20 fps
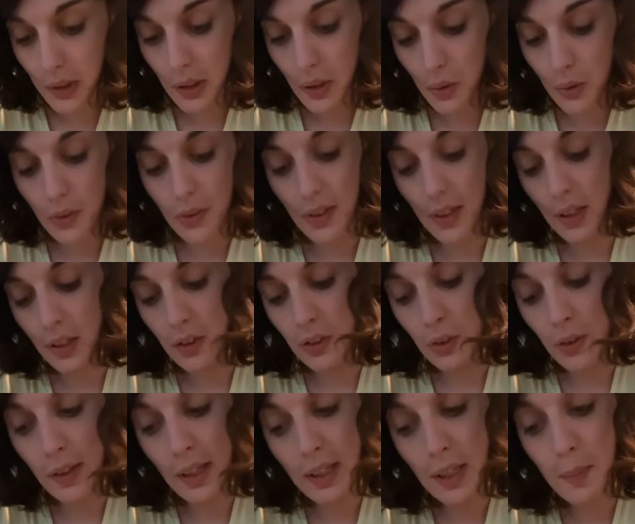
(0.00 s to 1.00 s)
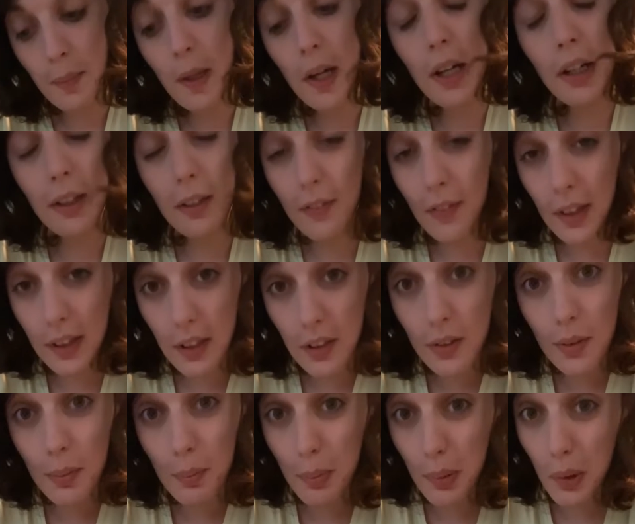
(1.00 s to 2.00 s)
using so that the baklava
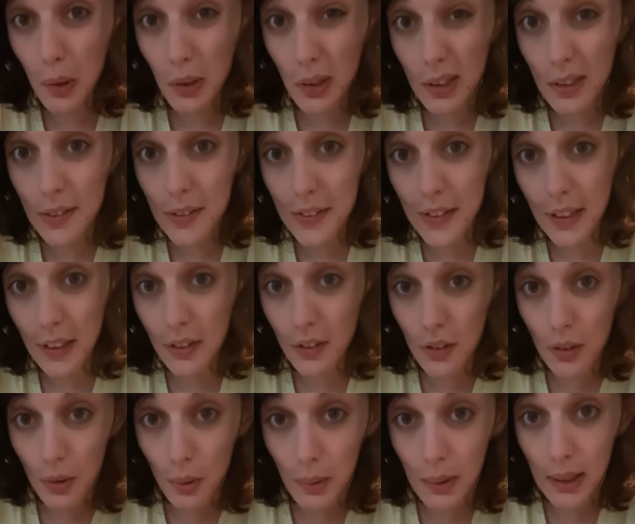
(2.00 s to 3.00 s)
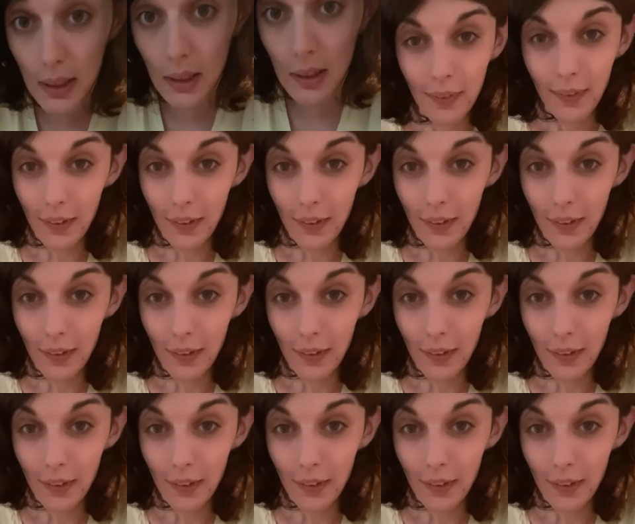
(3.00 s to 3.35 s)
doesn't burn and stick to it.